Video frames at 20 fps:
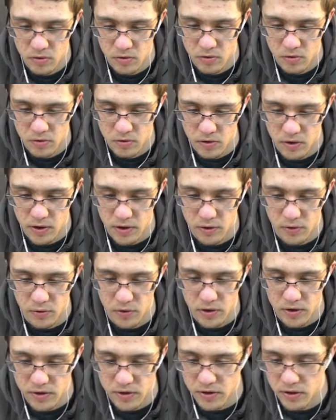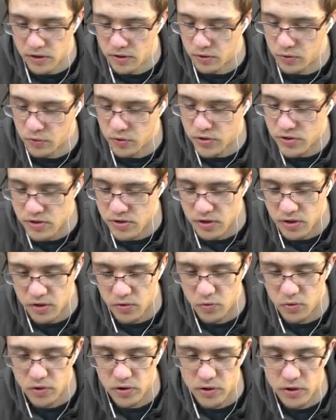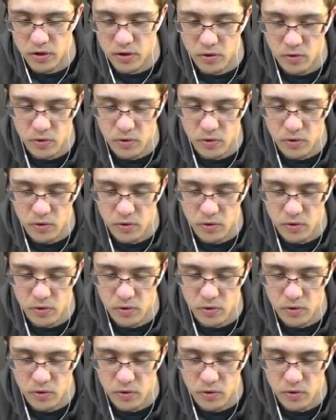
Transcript: I don't like that noise. I really don't.